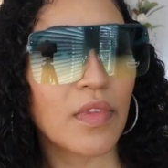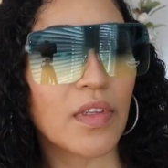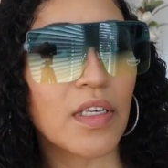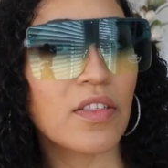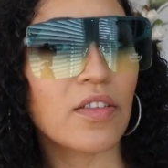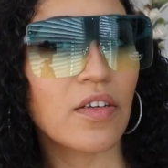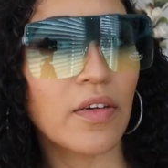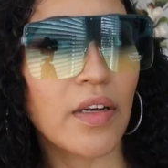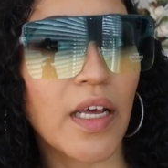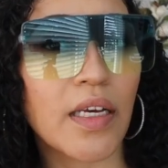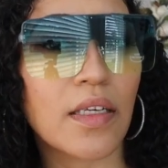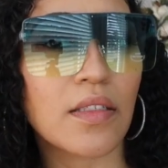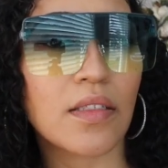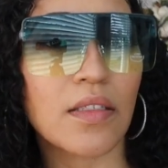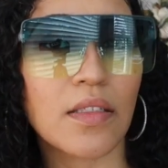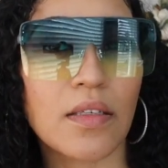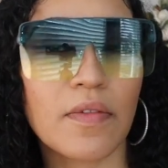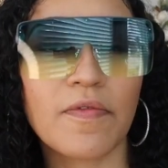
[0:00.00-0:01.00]
These are
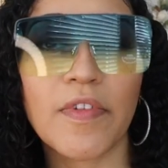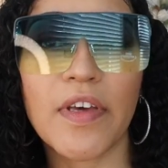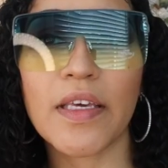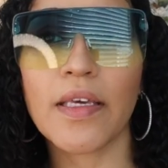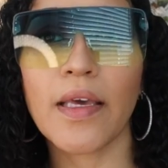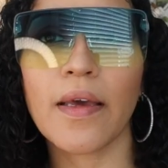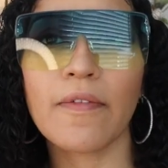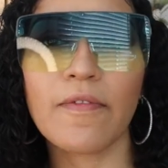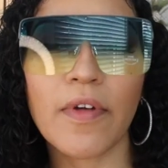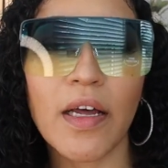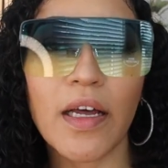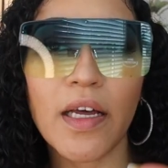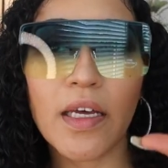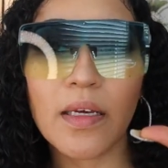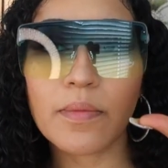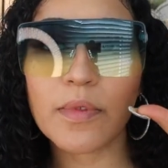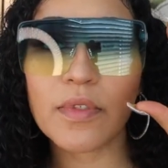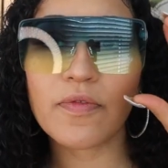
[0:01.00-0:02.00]
nice. Vacay
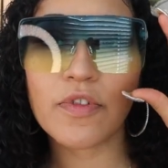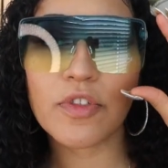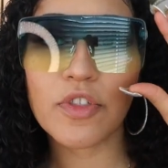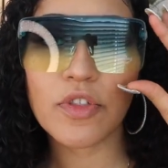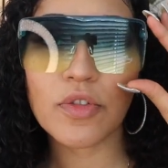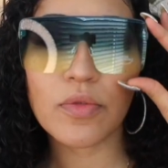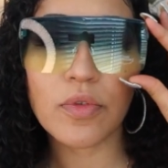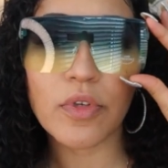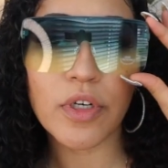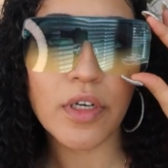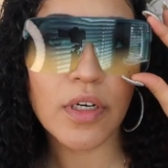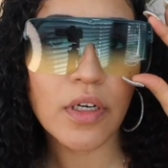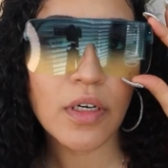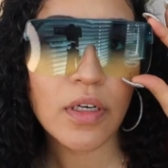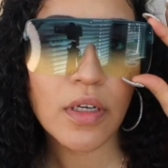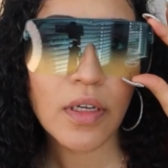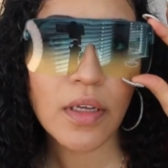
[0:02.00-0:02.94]
vibes for sure.